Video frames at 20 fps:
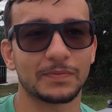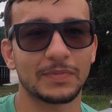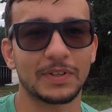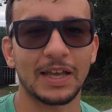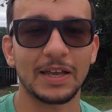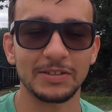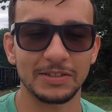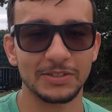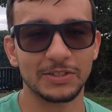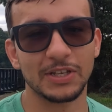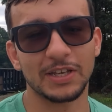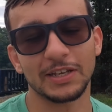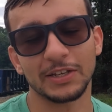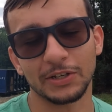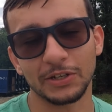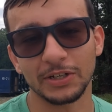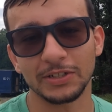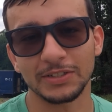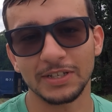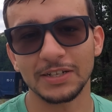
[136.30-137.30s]
As it's saying,
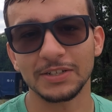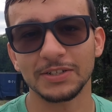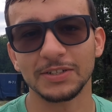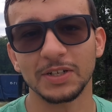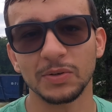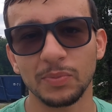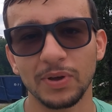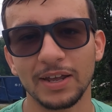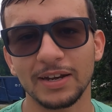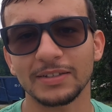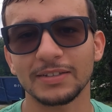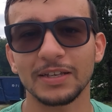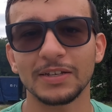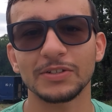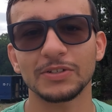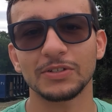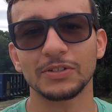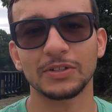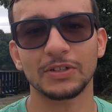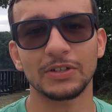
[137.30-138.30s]
good attention and bad
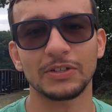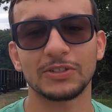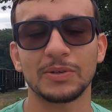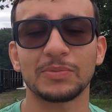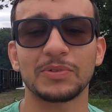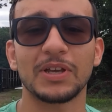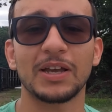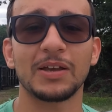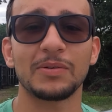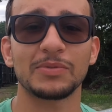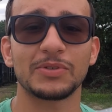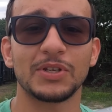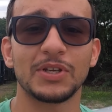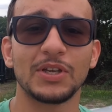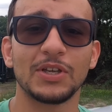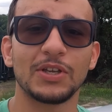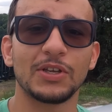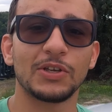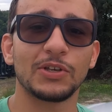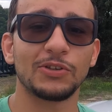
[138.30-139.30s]
attention, because sometimes
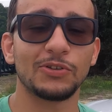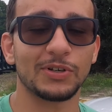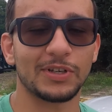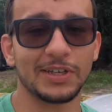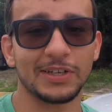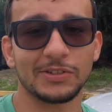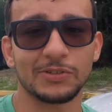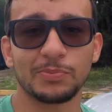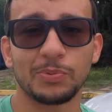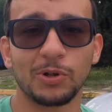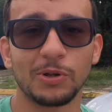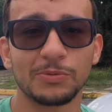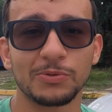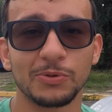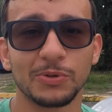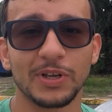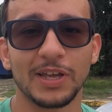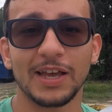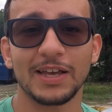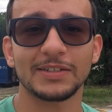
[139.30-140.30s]
you can get to pull up to
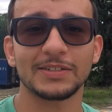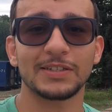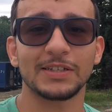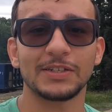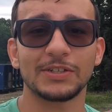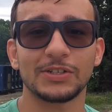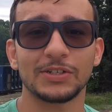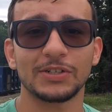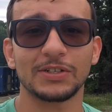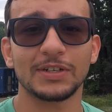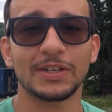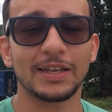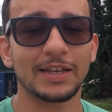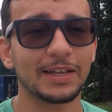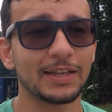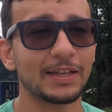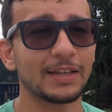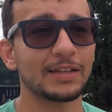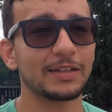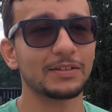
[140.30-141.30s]
a gas station
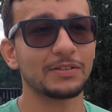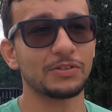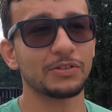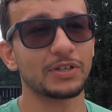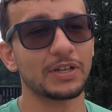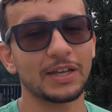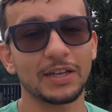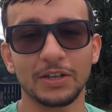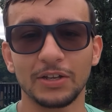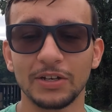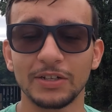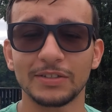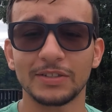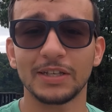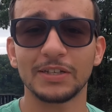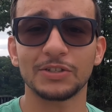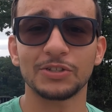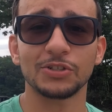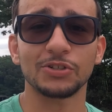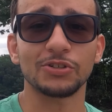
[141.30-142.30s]
and you'll get good
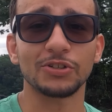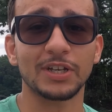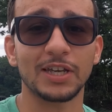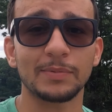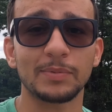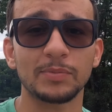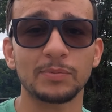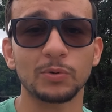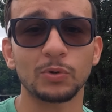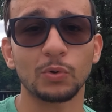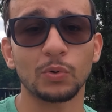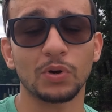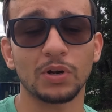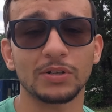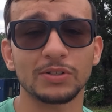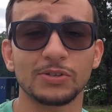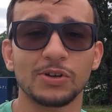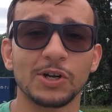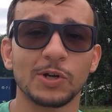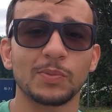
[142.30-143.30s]
attention. You'll get people who want
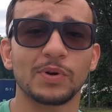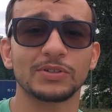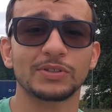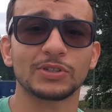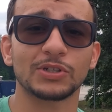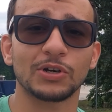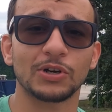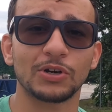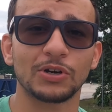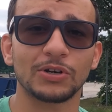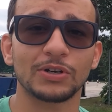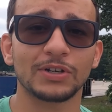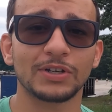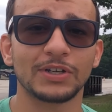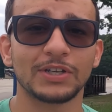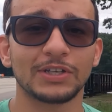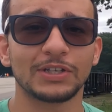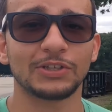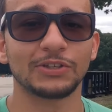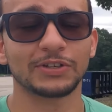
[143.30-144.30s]
to talk about the car.
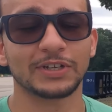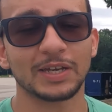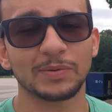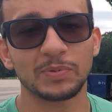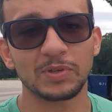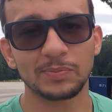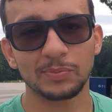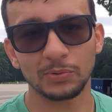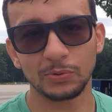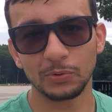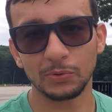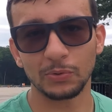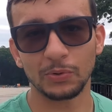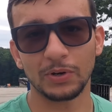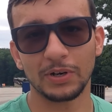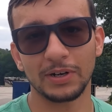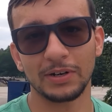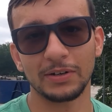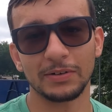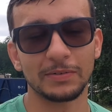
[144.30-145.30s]
You'll get people who
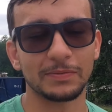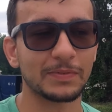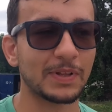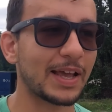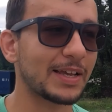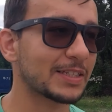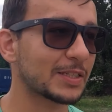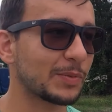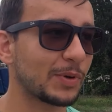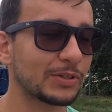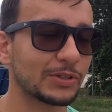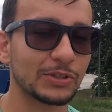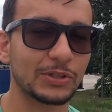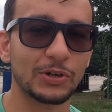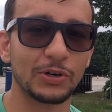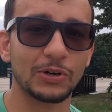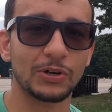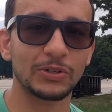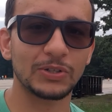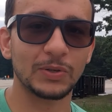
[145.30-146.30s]
want to ask about the
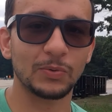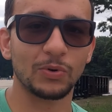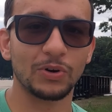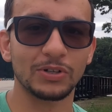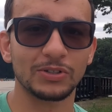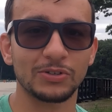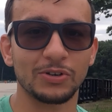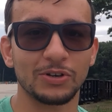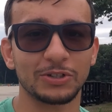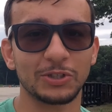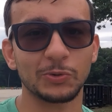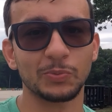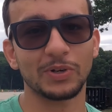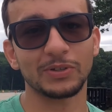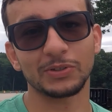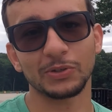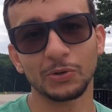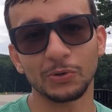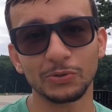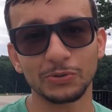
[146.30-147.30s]
car, and they want to talk to you about
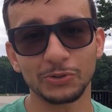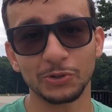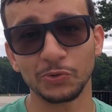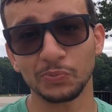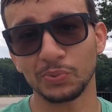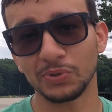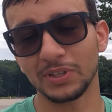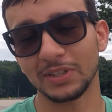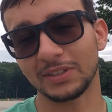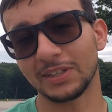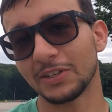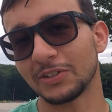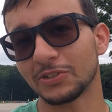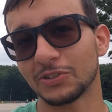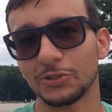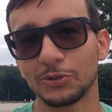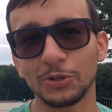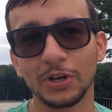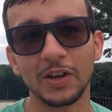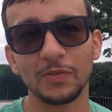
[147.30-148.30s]
the old Supra that they used
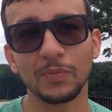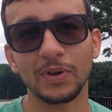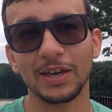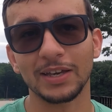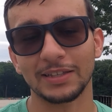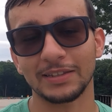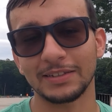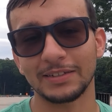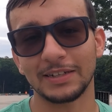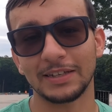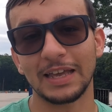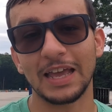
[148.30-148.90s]
to drive back in the day.